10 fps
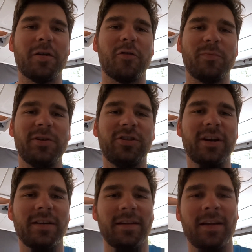of
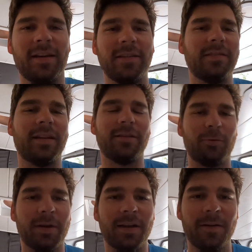Michigan. That's
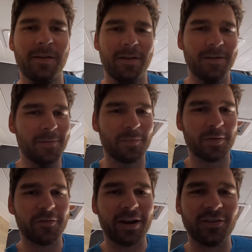where
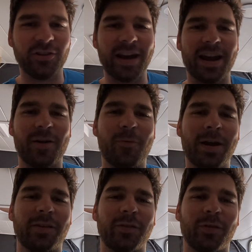my friend Jack
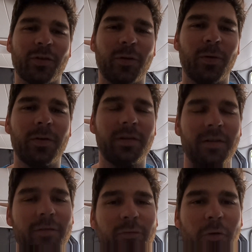went to school
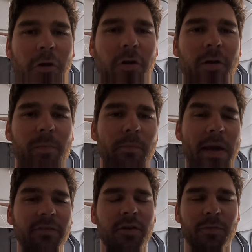for
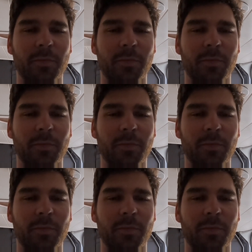master's